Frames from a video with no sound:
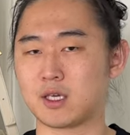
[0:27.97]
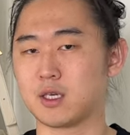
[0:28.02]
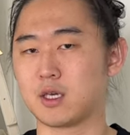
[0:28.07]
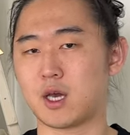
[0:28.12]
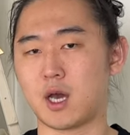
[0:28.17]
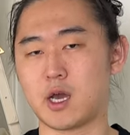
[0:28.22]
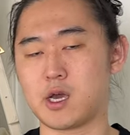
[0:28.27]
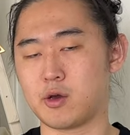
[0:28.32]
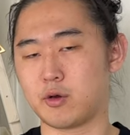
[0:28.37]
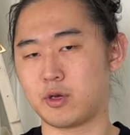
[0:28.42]
and
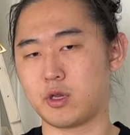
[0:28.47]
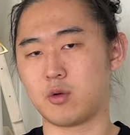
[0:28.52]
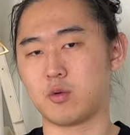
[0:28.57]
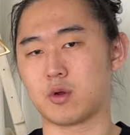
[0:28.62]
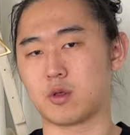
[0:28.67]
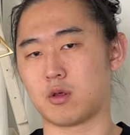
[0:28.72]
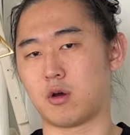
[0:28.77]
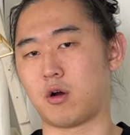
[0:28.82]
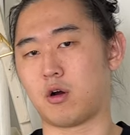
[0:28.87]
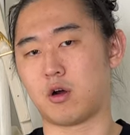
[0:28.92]
coyote where
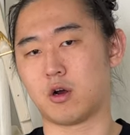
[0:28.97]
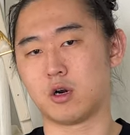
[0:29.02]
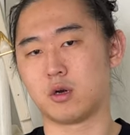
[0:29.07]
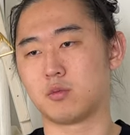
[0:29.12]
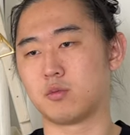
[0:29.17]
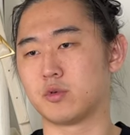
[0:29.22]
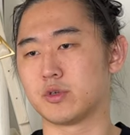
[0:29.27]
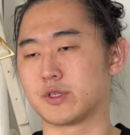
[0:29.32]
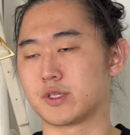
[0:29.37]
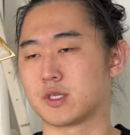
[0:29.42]
the arm
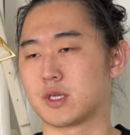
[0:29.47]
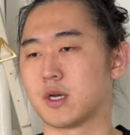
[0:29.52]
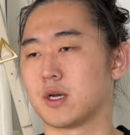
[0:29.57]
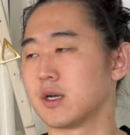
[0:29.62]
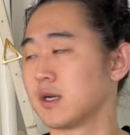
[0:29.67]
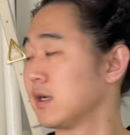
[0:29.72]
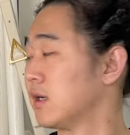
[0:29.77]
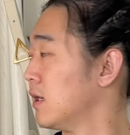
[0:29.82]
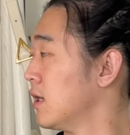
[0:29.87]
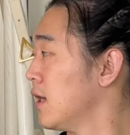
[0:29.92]
was
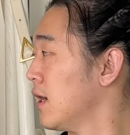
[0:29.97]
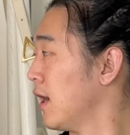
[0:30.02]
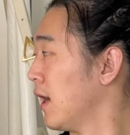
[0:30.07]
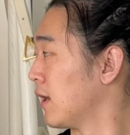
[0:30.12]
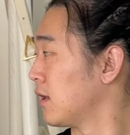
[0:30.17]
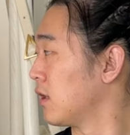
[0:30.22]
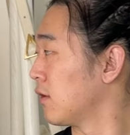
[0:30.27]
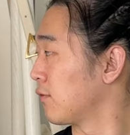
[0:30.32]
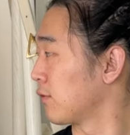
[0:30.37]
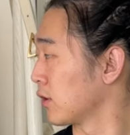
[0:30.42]
a
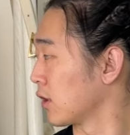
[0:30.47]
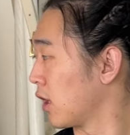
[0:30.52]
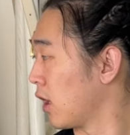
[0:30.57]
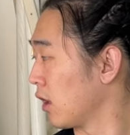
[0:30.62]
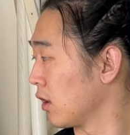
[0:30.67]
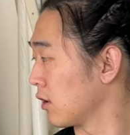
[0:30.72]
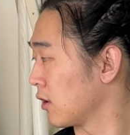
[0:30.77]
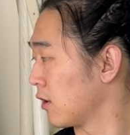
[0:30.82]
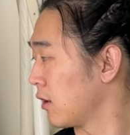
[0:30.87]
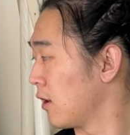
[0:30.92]
different
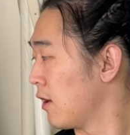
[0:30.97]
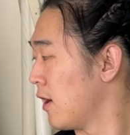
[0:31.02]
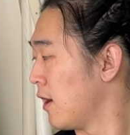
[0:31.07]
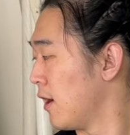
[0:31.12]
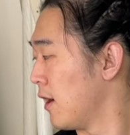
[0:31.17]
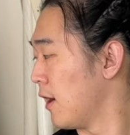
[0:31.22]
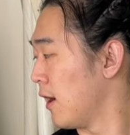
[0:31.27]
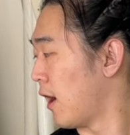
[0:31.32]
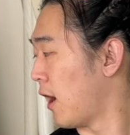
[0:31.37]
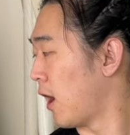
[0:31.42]
color.
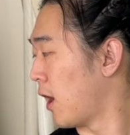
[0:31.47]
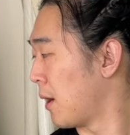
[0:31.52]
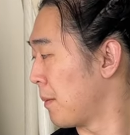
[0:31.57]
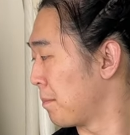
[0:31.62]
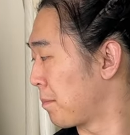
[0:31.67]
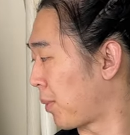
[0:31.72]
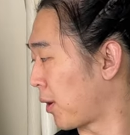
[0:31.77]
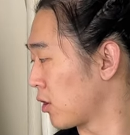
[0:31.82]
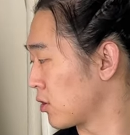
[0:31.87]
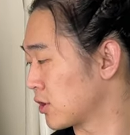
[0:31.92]

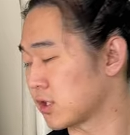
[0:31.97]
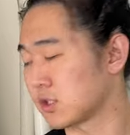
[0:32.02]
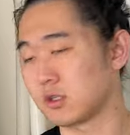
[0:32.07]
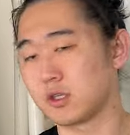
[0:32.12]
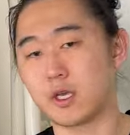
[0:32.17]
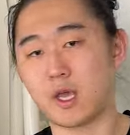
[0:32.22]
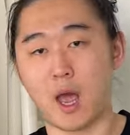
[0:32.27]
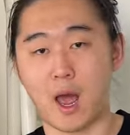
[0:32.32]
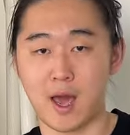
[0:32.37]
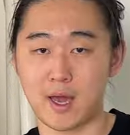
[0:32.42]

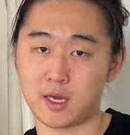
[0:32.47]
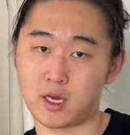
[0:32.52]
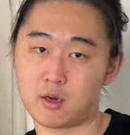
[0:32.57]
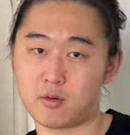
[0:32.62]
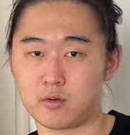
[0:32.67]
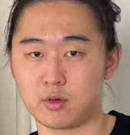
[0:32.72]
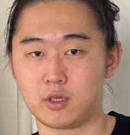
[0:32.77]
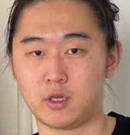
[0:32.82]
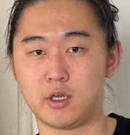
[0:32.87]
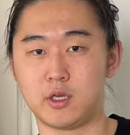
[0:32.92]
Personally, I didn't
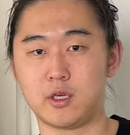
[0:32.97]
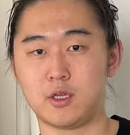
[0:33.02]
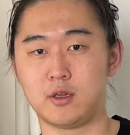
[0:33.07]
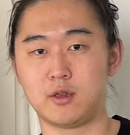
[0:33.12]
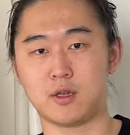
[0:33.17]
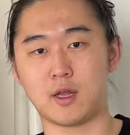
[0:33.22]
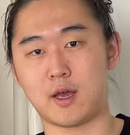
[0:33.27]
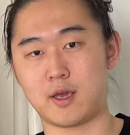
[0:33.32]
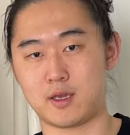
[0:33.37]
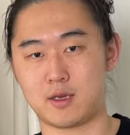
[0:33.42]
really
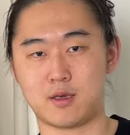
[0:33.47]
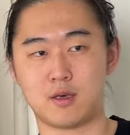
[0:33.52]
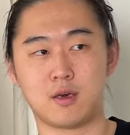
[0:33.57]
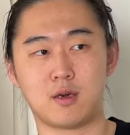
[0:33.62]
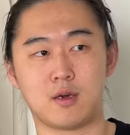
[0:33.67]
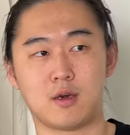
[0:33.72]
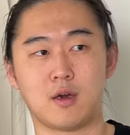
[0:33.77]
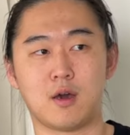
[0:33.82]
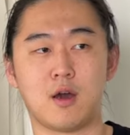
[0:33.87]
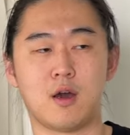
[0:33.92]
like
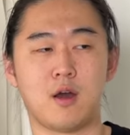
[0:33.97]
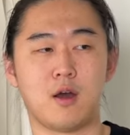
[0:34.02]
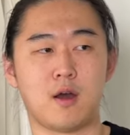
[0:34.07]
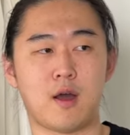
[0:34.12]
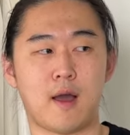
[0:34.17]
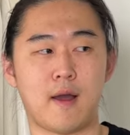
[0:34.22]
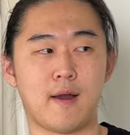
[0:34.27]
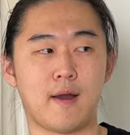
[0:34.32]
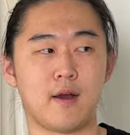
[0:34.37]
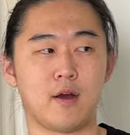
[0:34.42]

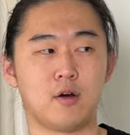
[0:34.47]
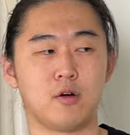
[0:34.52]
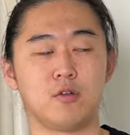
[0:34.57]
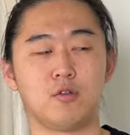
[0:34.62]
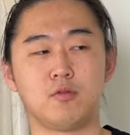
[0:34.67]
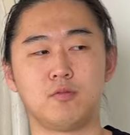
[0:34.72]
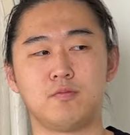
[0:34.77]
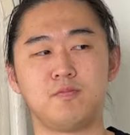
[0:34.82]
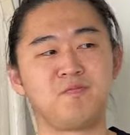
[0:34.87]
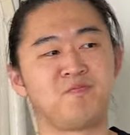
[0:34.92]

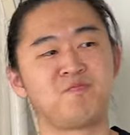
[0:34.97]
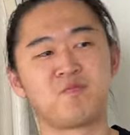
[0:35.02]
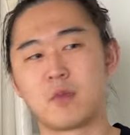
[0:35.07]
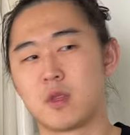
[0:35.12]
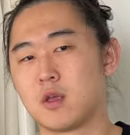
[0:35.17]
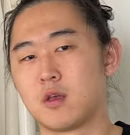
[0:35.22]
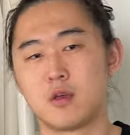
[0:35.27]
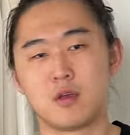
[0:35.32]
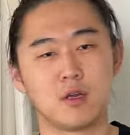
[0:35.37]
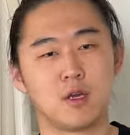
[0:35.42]
how
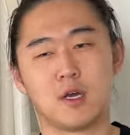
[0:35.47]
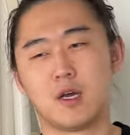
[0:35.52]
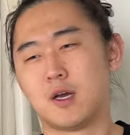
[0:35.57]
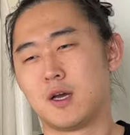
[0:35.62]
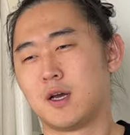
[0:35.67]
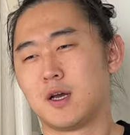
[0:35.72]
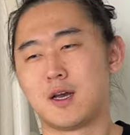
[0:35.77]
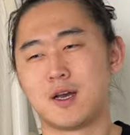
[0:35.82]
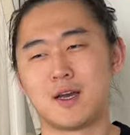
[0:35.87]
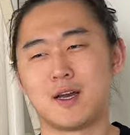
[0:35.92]

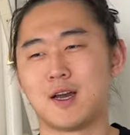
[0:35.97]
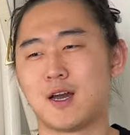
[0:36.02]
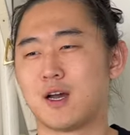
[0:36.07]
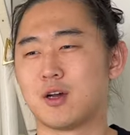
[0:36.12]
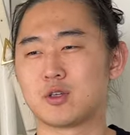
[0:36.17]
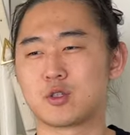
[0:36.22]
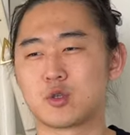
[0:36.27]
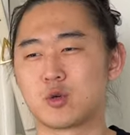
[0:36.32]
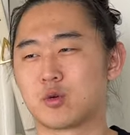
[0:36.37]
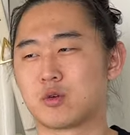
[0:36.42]

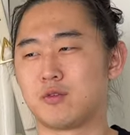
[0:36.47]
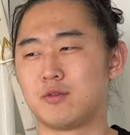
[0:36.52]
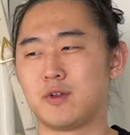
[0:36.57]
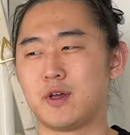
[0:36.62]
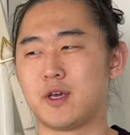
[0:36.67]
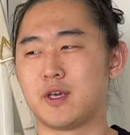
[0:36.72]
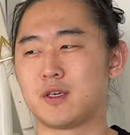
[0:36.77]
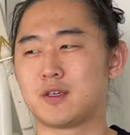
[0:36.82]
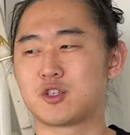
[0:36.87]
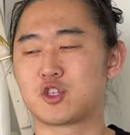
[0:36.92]
sort of
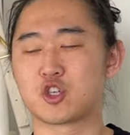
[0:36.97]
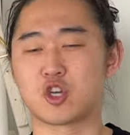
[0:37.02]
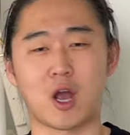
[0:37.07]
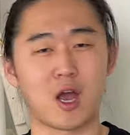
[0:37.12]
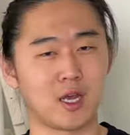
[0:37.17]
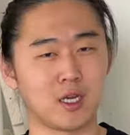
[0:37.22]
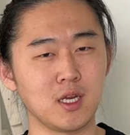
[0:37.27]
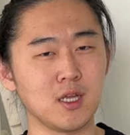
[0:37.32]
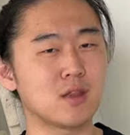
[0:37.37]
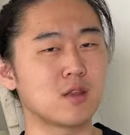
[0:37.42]
like
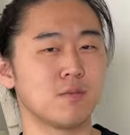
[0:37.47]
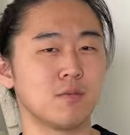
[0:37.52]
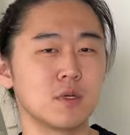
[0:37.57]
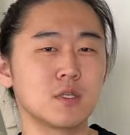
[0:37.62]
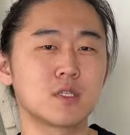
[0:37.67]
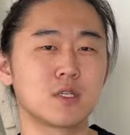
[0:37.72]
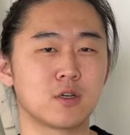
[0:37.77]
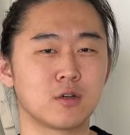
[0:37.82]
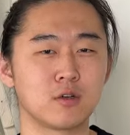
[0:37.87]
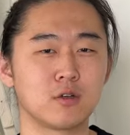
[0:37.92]
shiny the
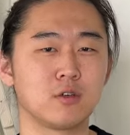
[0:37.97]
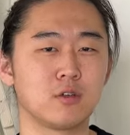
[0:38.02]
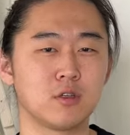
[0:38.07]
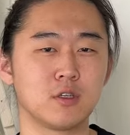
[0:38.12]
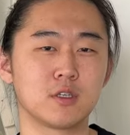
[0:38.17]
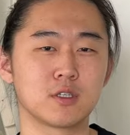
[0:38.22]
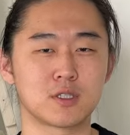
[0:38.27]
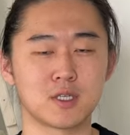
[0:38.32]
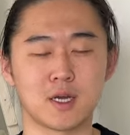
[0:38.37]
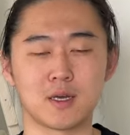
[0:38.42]
material
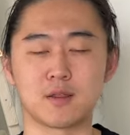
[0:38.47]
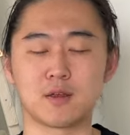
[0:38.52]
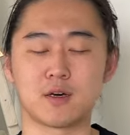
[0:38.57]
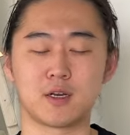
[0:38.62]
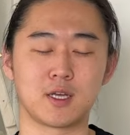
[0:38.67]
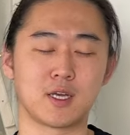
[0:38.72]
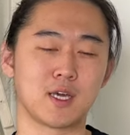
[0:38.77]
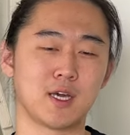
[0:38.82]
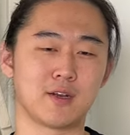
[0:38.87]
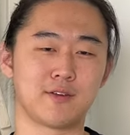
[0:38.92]
looked. I thought
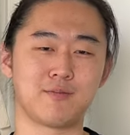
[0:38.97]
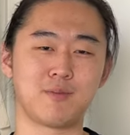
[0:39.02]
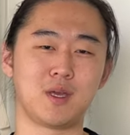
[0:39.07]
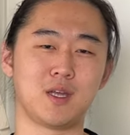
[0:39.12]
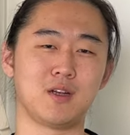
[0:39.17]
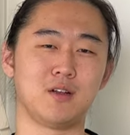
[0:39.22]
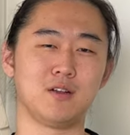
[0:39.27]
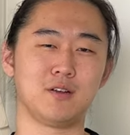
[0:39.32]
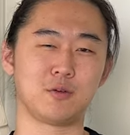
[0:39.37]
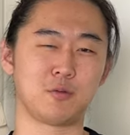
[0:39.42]
it kind of made
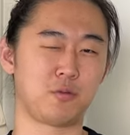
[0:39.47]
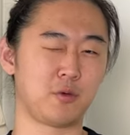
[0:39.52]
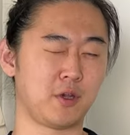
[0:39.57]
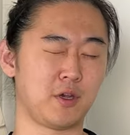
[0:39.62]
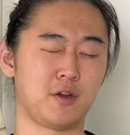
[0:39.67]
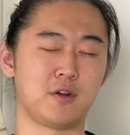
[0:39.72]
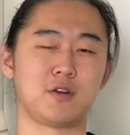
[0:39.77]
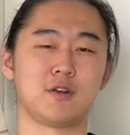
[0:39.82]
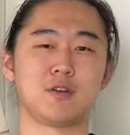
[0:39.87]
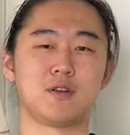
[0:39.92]
it look
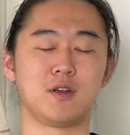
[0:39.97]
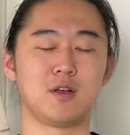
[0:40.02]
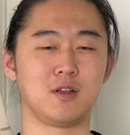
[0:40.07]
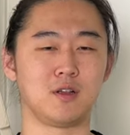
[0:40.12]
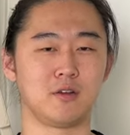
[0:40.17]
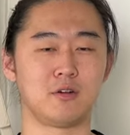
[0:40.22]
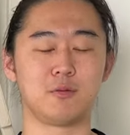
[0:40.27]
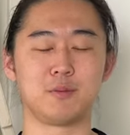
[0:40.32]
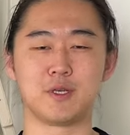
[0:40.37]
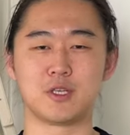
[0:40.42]
weird and a
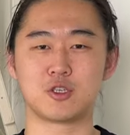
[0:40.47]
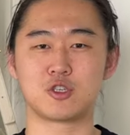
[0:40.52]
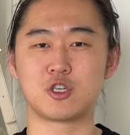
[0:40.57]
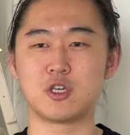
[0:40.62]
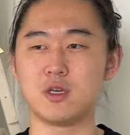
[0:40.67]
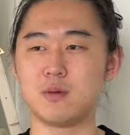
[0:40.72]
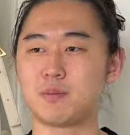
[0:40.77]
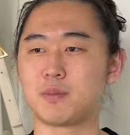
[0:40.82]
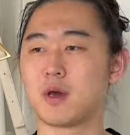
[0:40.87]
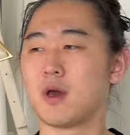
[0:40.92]
little bit
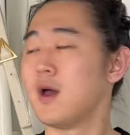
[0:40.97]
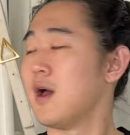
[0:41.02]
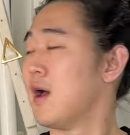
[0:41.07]
cheap.